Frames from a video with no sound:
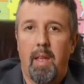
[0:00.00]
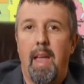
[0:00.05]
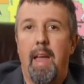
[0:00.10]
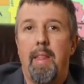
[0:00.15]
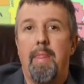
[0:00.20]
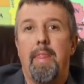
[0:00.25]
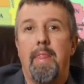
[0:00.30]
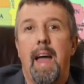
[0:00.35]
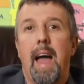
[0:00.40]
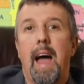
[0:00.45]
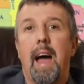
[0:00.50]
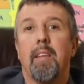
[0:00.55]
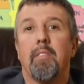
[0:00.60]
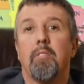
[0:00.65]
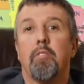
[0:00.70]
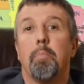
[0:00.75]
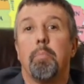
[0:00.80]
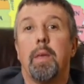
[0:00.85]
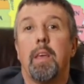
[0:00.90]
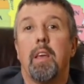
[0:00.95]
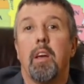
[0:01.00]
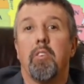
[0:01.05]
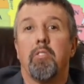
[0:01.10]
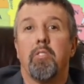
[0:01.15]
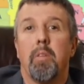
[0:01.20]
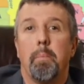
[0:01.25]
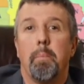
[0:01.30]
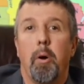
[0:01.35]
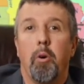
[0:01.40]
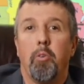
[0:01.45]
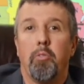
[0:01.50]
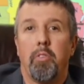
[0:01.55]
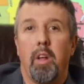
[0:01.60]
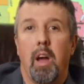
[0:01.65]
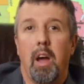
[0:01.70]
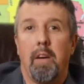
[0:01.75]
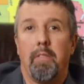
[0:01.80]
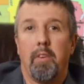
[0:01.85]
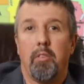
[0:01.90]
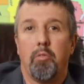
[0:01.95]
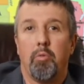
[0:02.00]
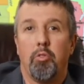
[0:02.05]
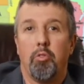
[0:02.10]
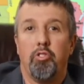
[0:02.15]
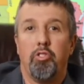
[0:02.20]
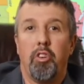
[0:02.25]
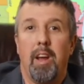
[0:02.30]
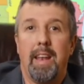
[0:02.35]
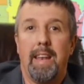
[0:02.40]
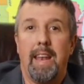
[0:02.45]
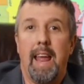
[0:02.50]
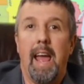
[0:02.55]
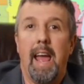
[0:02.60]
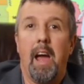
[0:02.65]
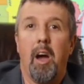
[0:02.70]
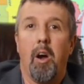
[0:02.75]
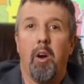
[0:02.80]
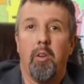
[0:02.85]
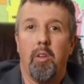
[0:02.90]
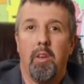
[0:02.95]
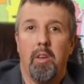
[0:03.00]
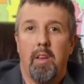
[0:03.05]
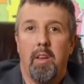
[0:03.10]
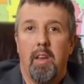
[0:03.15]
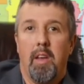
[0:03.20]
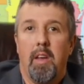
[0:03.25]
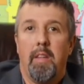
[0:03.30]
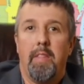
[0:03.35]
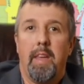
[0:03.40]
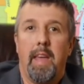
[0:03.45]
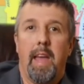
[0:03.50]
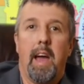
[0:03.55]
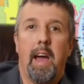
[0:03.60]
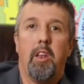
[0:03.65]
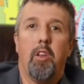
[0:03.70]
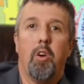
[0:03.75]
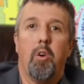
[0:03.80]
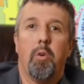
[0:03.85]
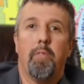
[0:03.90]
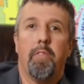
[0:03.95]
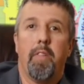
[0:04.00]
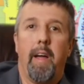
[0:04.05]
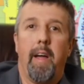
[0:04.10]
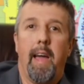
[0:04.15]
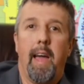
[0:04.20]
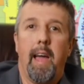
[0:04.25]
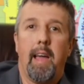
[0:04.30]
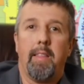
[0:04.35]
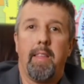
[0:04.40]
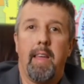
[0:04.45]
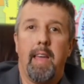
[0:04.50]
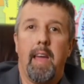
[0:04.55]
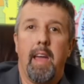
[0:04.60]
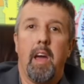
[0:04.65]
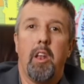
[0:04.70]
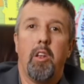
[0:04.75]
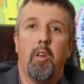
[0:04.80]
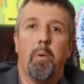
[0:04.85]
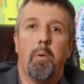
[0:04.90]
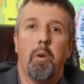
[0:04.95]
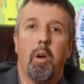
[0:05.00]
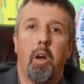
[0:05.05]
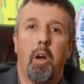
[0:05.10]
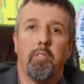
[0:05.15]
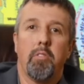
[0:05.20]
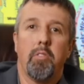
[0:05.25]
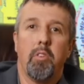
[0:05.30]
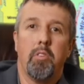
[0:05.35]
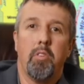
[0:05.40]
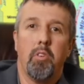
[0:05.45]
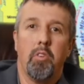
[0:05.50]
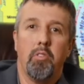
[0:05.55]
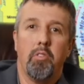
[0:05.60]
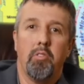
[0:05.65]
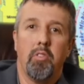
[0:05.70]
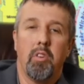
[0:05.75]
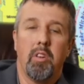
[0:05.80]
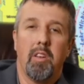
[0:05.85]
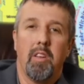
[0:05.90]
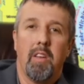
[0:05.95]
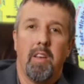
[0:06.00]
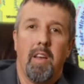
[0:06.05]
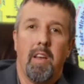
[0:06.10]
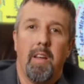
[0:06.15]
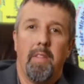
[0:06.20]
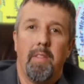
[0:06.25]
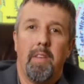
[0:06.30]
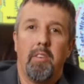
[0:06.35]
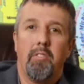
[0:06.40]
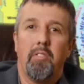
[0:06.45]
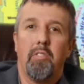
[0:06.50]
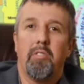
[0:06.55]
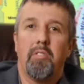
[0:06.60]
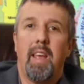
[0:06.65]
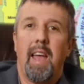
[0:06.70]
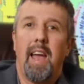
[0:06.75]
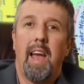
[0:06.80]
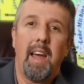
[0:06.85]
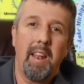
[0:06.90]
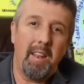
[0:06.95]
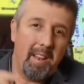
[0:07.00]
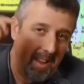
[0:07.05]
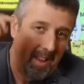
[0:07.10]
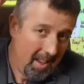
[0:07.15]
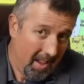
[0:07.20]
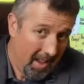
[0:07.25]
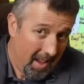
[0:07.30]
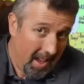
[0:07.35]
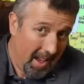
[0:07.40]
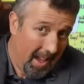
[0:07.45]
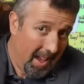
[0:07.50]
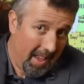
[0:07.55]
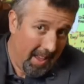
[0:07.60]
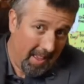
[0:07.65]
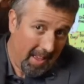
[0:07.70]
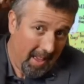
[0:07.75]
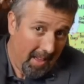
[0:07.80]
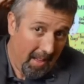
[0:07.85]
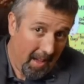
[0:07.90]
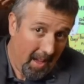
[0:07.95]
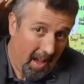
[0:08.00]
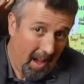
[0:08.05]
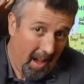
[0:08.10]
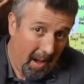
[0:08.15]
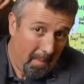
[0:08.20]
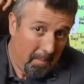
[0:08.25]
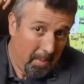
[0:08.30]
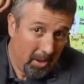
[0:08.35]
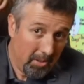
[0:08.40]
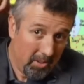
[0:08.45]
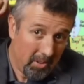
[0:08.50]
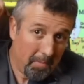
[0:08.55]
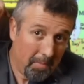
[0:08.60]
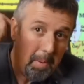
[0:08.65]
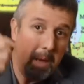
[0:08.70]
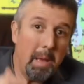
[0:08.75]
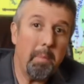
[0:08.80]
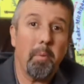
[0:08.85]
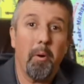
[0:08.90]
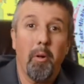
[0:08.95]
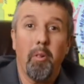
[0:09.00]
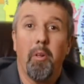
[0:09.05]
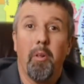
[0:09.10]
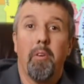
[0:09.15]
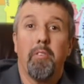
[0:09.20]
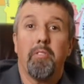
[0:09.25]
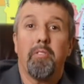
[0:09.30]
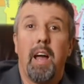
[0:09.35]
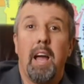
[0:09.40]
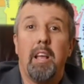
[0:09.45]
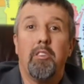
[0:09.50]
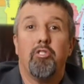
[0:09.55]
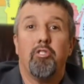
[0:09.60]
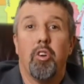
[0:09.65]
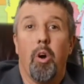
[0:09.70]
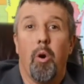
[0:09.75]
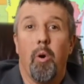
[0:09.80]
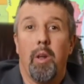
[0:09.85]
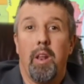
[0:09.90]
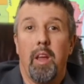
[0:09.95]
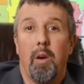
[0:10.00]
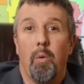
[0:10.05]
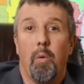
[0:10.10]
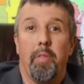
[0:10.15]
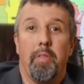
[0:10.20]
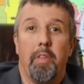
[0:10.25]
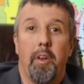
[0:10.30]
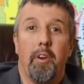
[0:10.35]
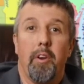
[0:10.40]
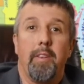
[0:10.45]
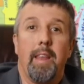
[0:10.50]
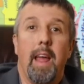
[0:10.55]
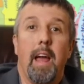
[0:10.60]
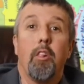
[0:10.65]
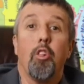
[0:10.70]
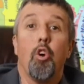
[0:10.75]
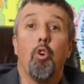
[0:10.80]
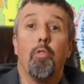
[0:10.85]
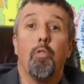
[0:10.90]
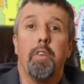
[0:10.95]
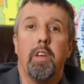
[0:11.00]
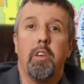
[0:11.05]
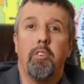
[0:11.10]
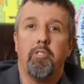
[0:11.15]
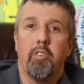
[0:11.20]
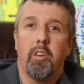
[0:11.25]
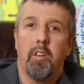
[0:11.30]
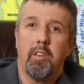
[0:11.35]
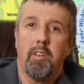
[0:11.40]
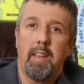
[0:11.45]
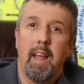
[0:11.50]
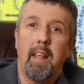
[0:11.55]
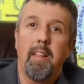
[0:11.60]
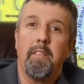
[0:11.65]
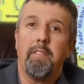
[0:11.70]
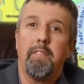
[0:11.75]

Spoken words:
And that's because the post office was shut down. They had no flag, they had no constitution, they just had a bunch of people sideshowing it with their television.